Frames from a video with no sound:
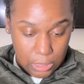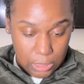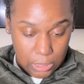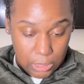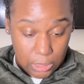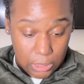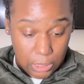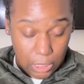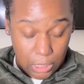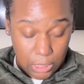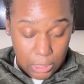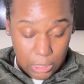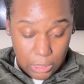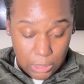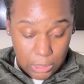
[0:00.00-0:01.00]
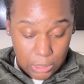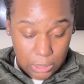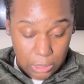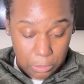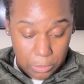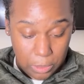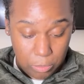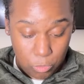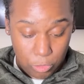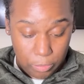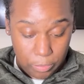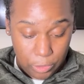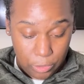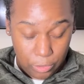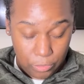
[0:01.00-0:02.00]
It's going to lead to something more
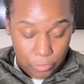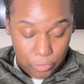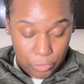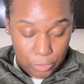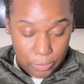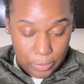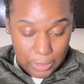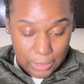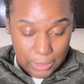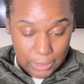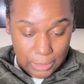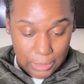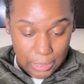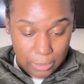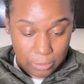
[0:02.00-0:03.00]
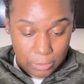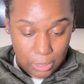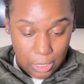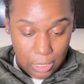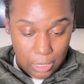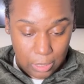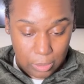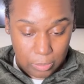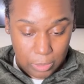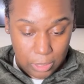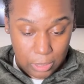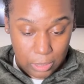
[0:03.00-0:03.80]
beautiful, but at the same time,